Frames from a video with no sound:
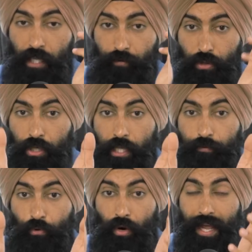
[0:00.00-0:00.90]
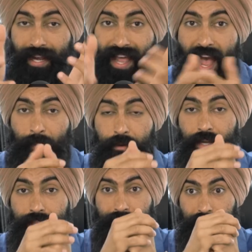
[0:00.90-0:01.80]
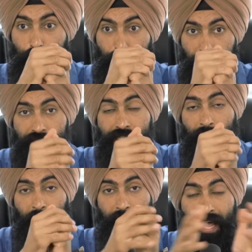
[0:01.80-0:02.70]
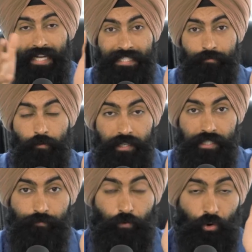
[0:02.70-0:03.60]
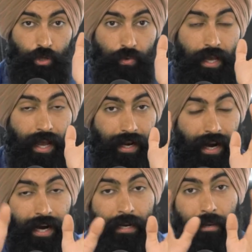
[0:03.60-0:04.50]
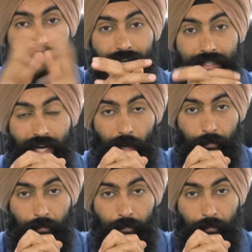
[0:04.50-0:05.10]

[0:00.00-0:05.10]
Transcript: If you're looking for an app that can do this type of passive investing for you and automate that entire